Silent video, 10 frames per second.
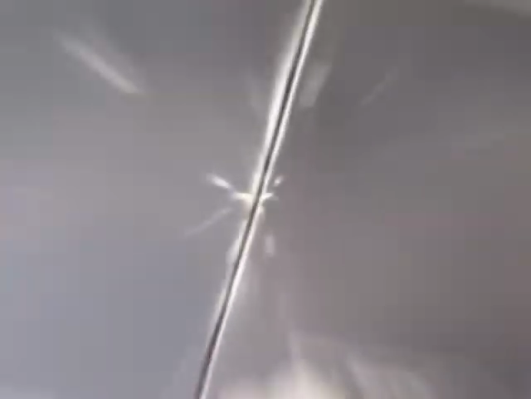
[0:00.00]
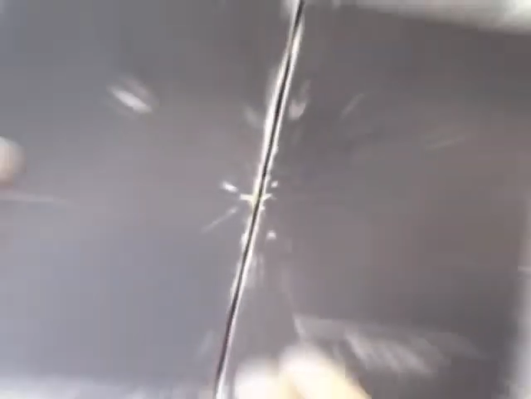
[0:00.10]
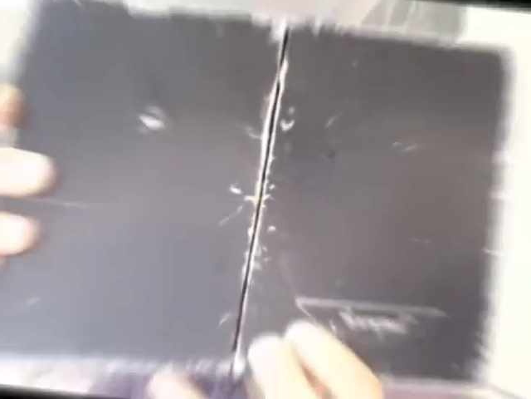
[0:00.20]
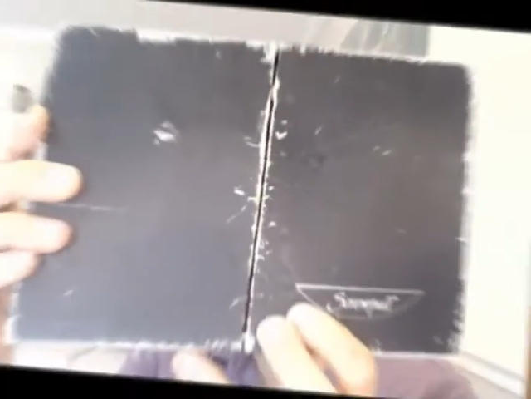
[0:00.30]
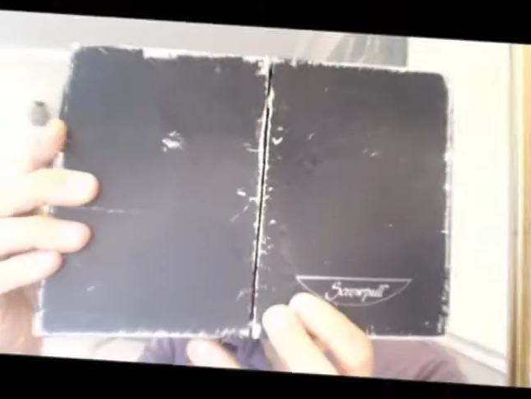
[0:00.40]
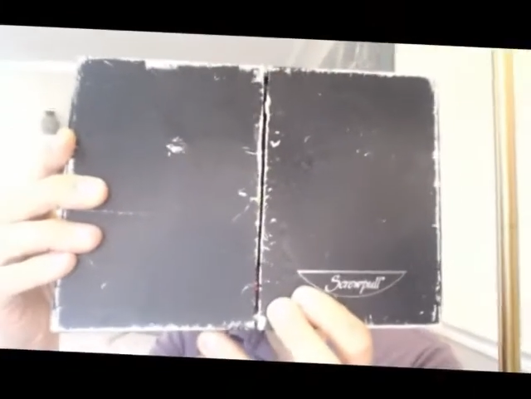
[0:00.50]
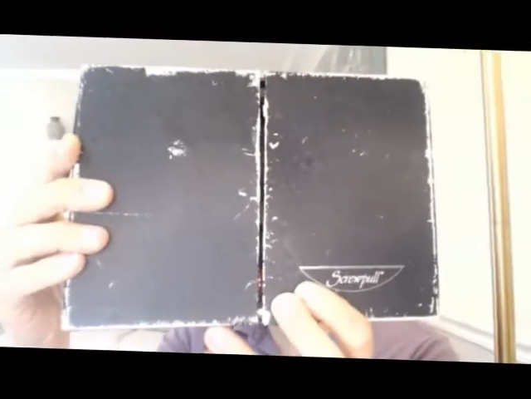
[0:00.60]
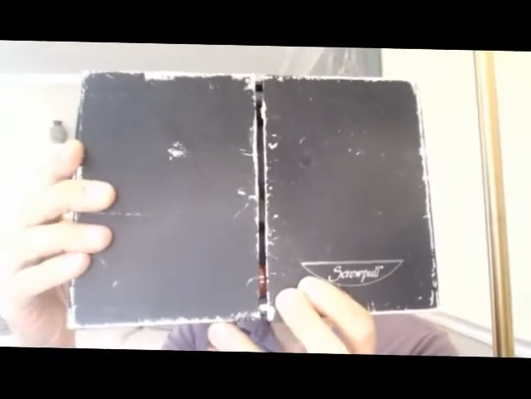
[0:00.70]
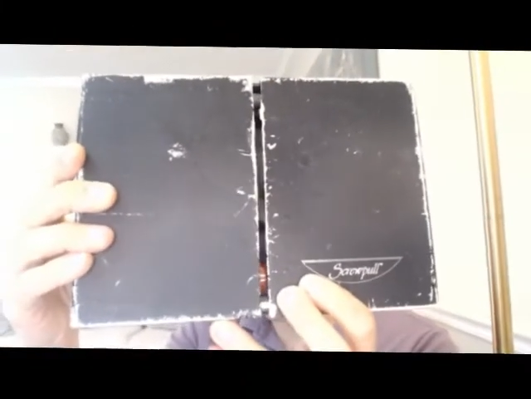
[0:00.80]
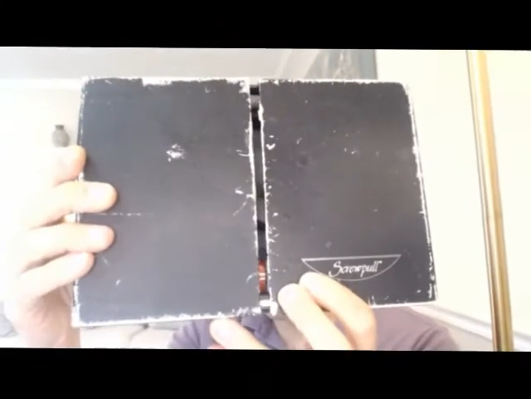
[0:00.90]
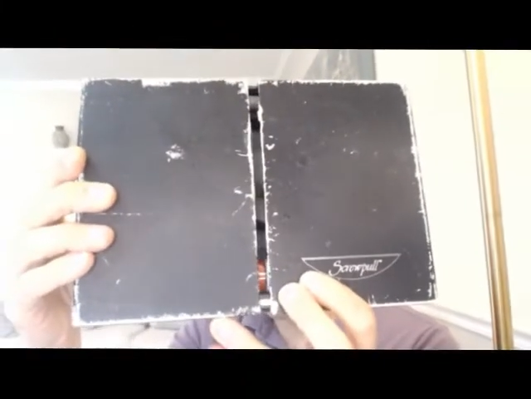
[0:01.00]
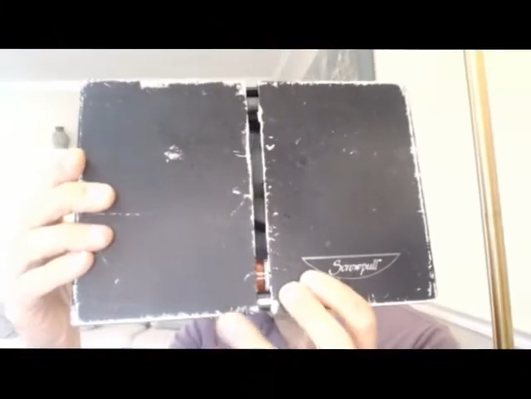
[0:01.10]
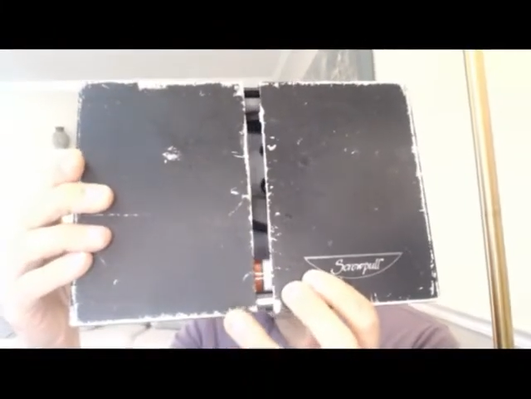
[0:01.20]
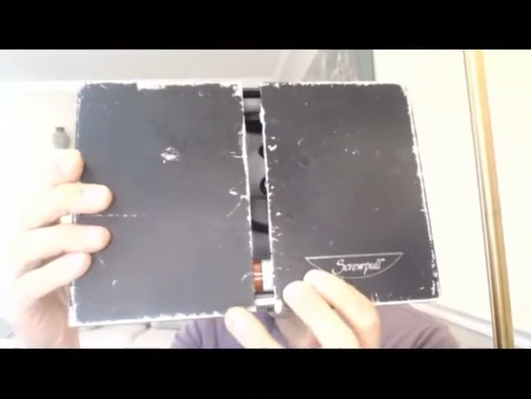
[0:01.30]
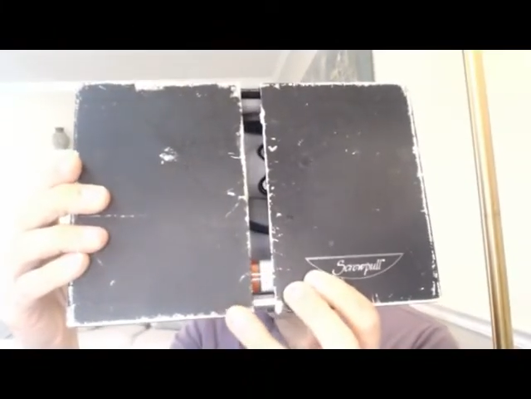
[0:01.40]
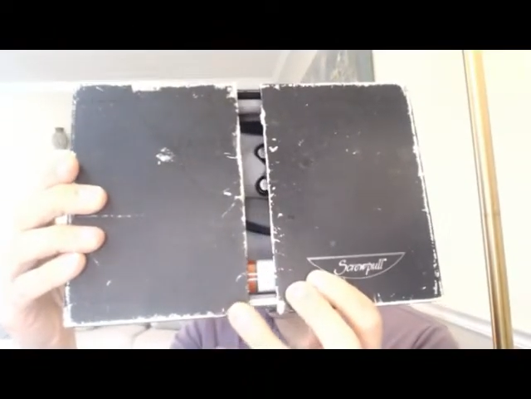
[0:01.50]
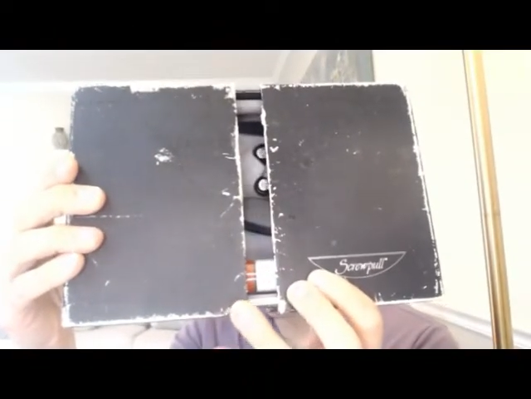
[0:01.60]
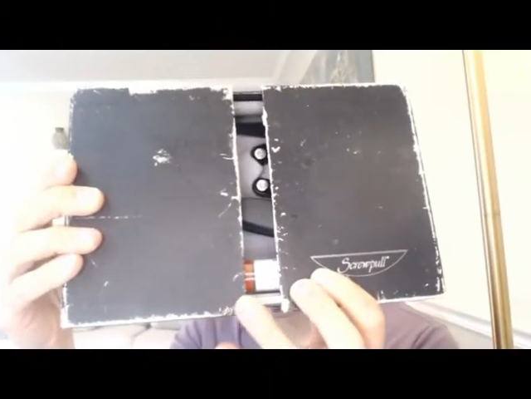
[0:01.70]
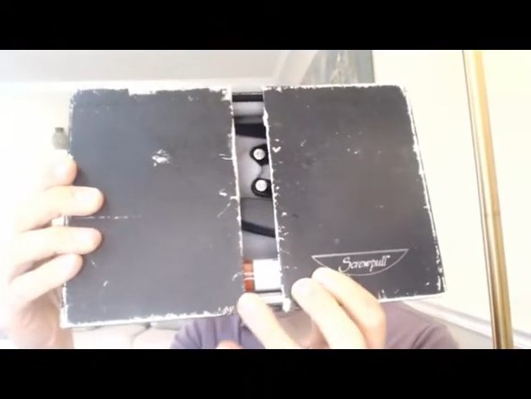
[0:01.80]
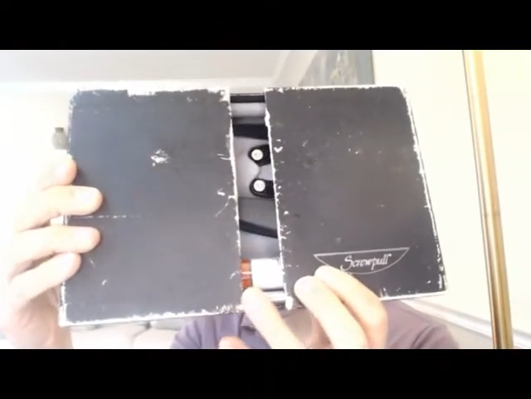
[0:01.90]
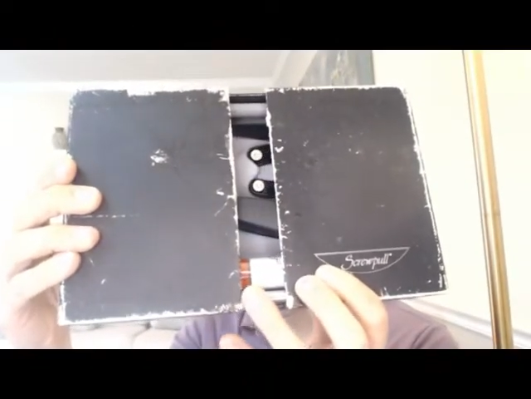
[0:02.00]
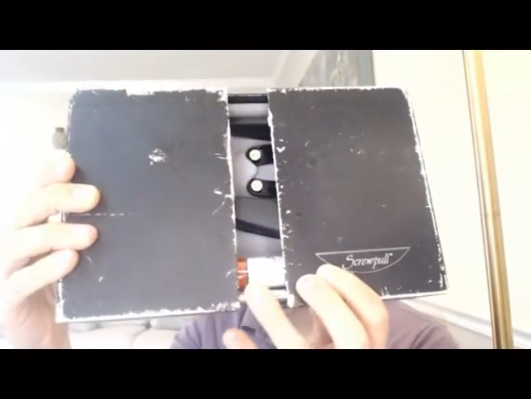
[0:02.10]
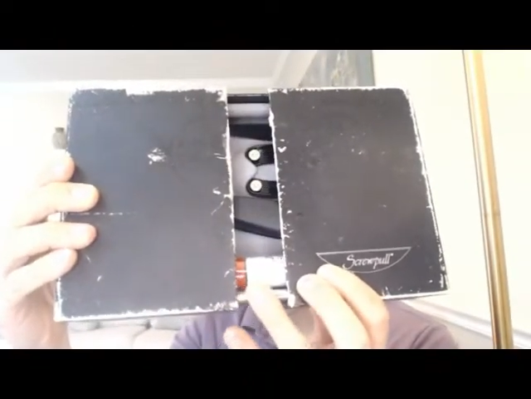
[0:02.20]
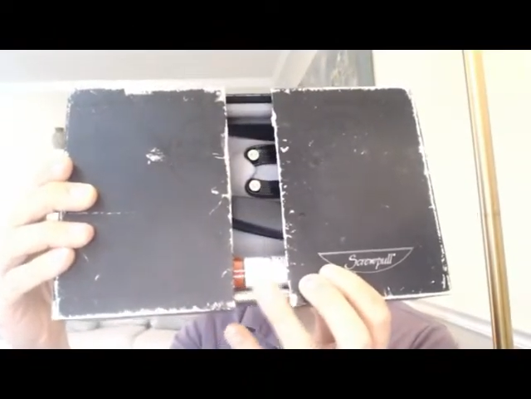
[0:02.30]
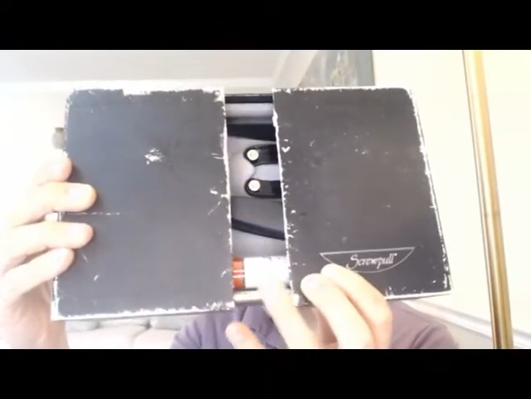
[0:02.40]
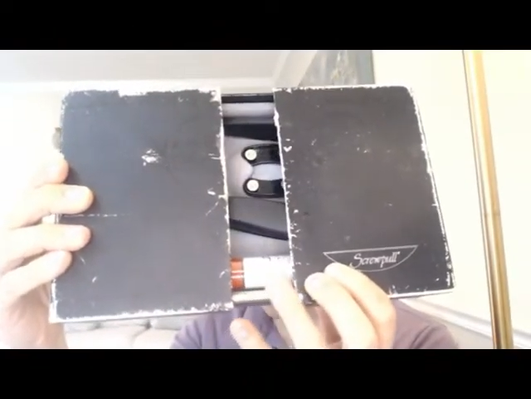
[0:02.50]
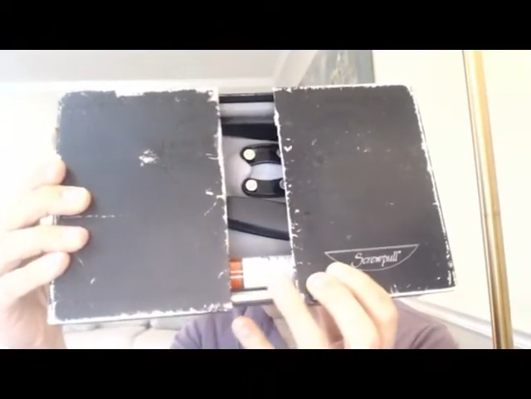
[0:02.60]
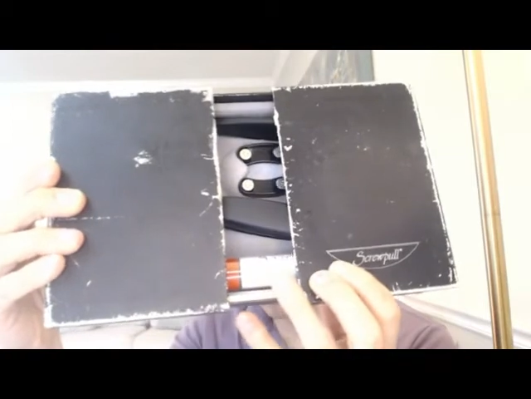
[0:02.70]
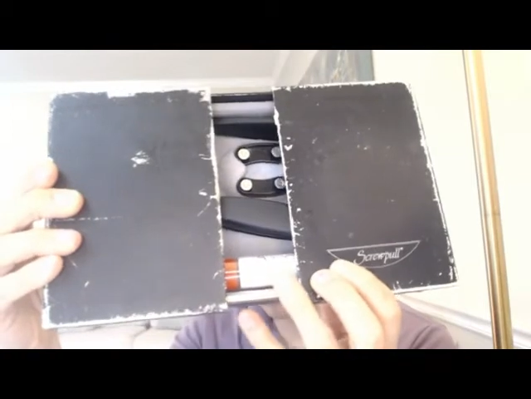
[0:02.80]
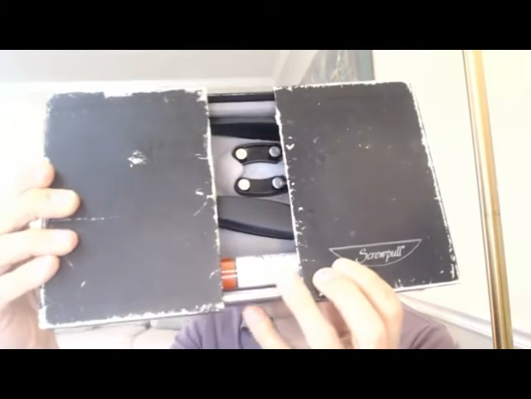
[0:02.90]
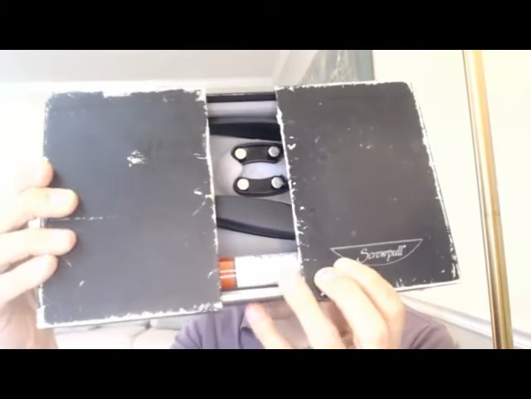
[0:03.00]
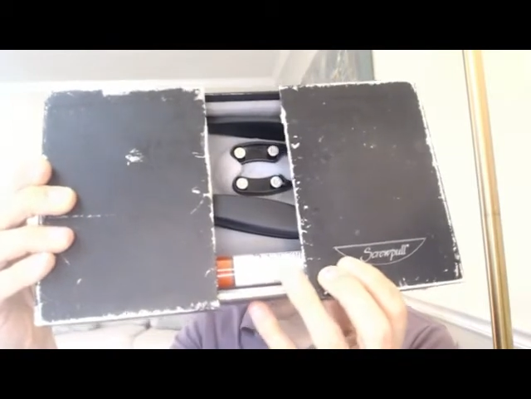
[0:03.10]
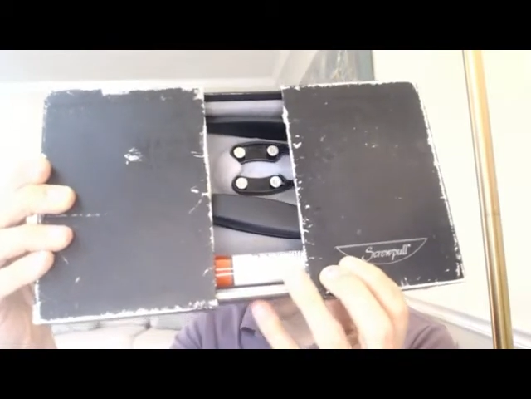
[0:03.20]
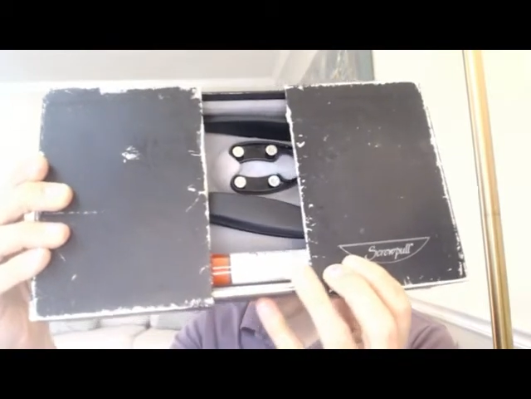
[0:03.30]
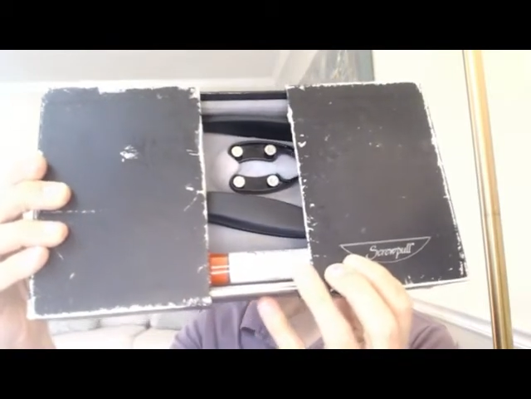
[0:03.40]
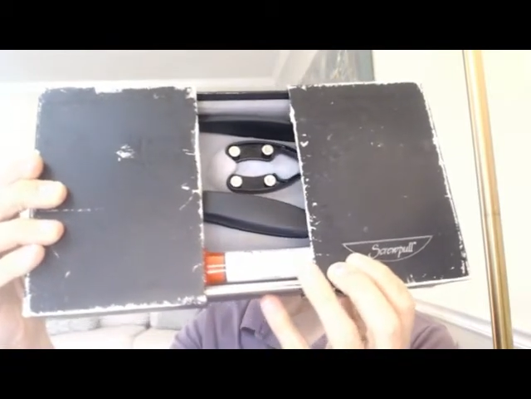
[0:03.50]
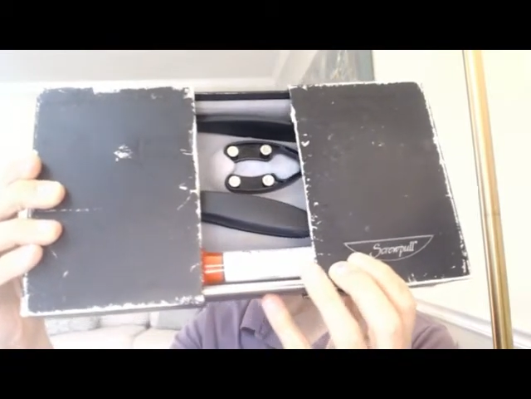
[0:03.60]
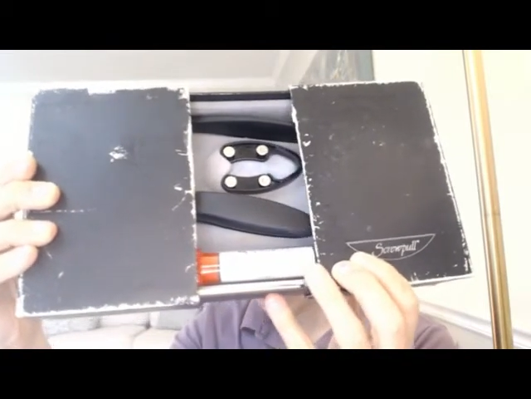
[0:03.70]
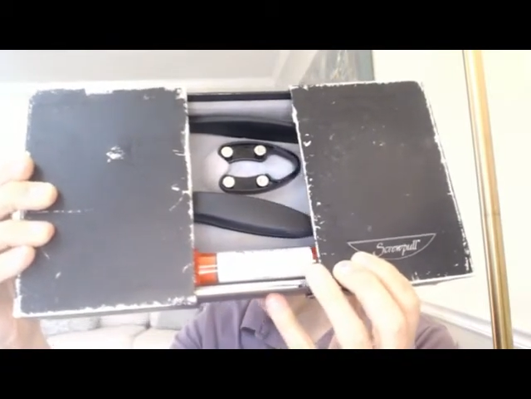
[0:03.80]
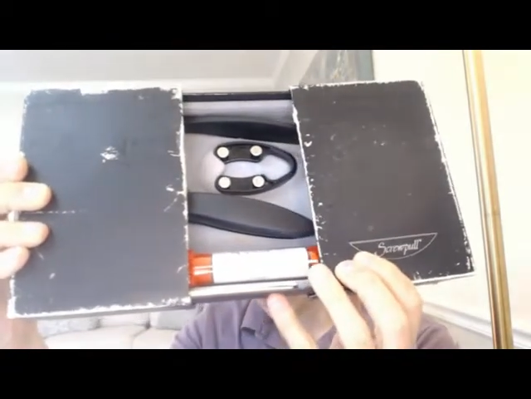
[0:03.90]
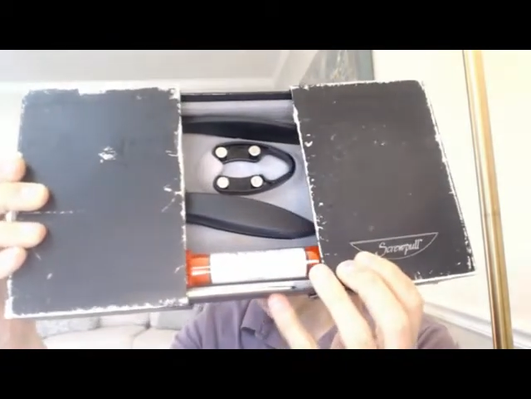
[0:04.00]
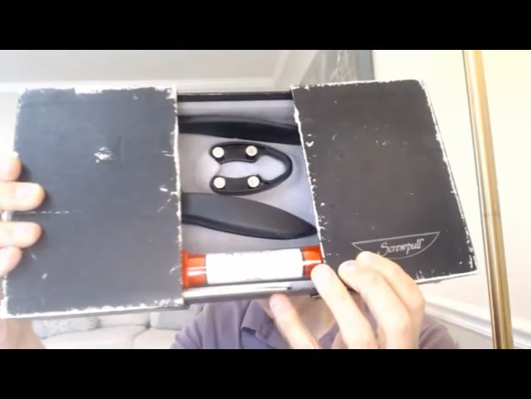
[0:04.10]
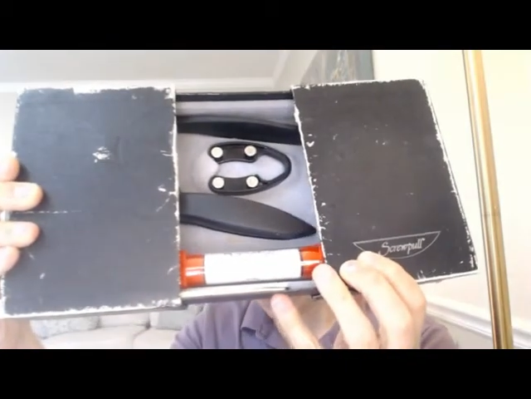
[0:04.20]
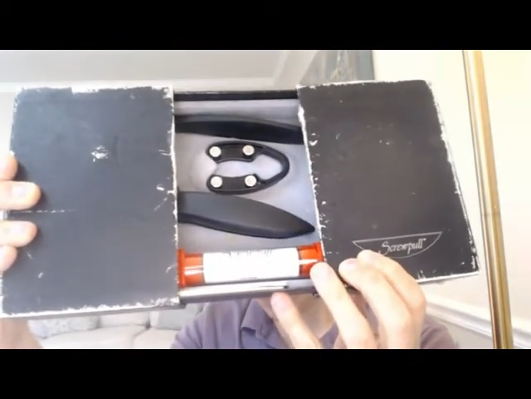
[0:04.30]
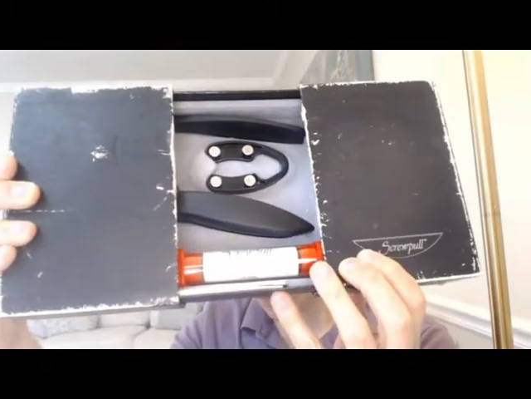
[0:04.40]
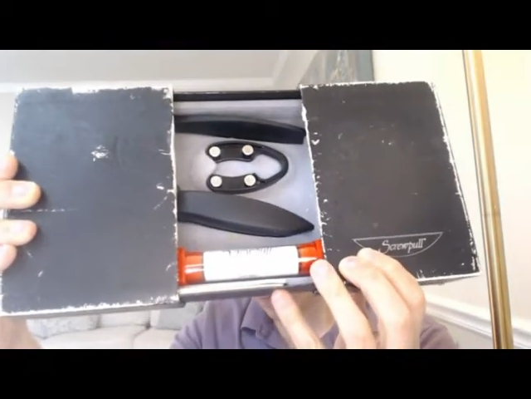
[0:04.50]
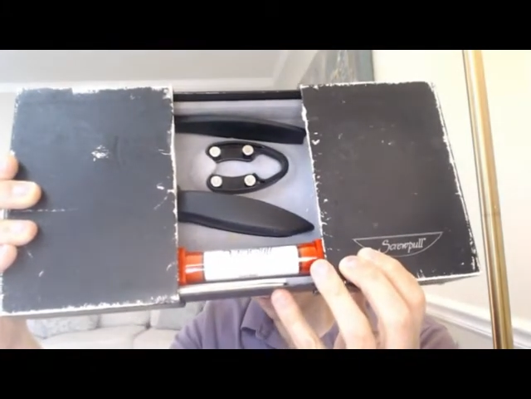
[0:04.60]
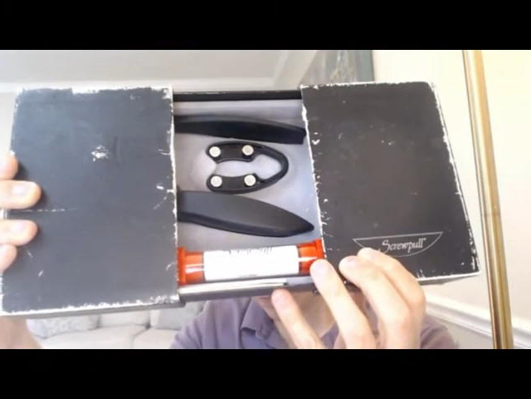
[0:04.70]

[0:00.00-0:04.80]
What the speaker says: No face is visible, so there are no lips to read.